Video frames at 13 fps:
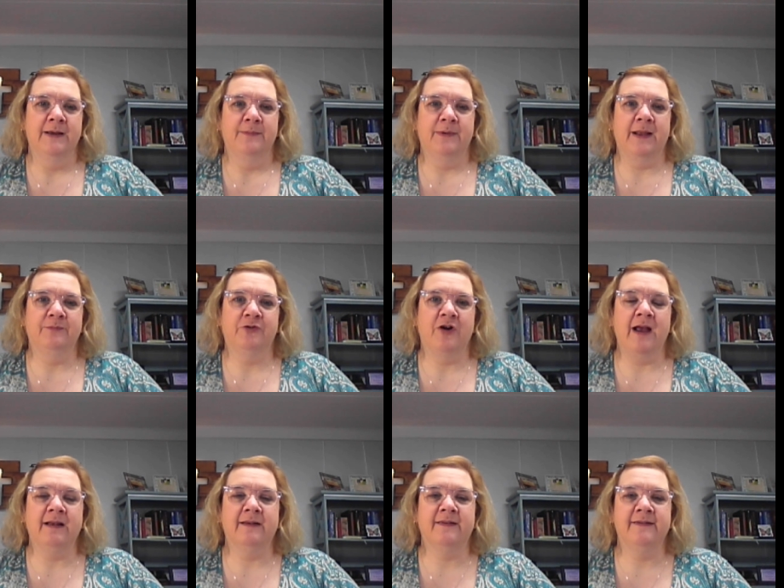but I'm
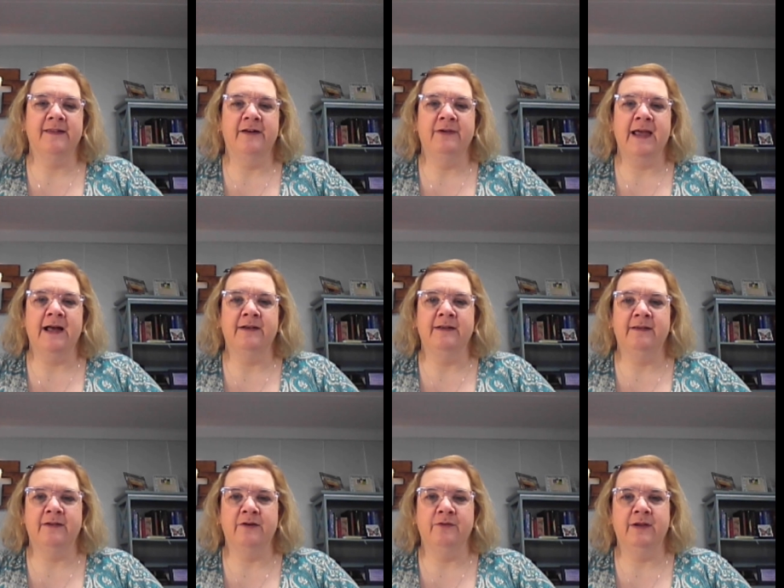trying to slow down and
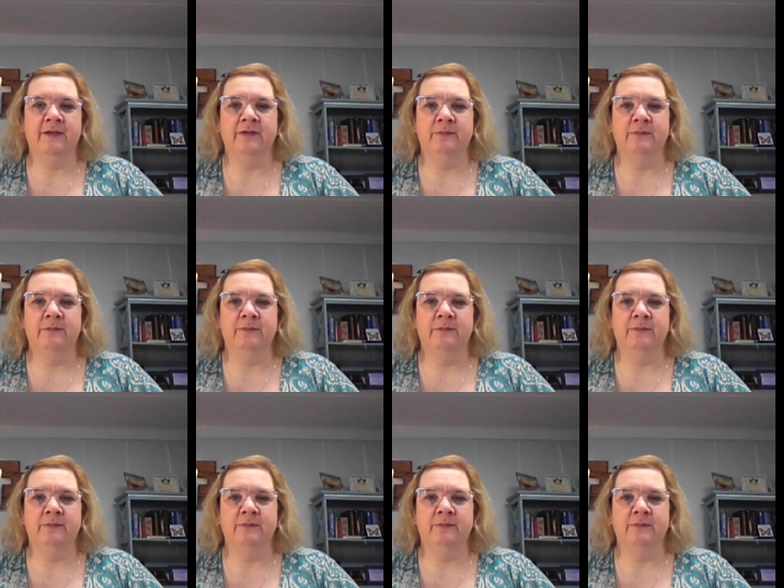soak in